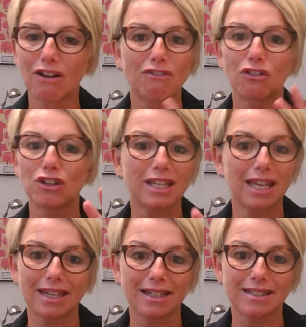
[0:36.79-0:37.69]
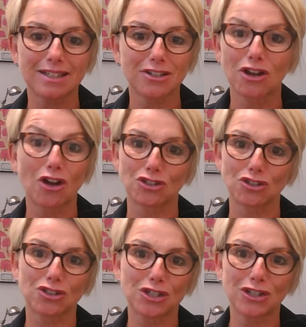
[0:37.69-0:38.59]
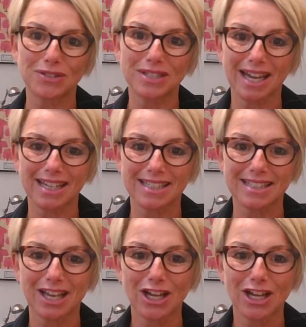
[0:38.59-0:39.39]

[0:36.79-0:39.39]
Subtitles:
for years, not just 2 days.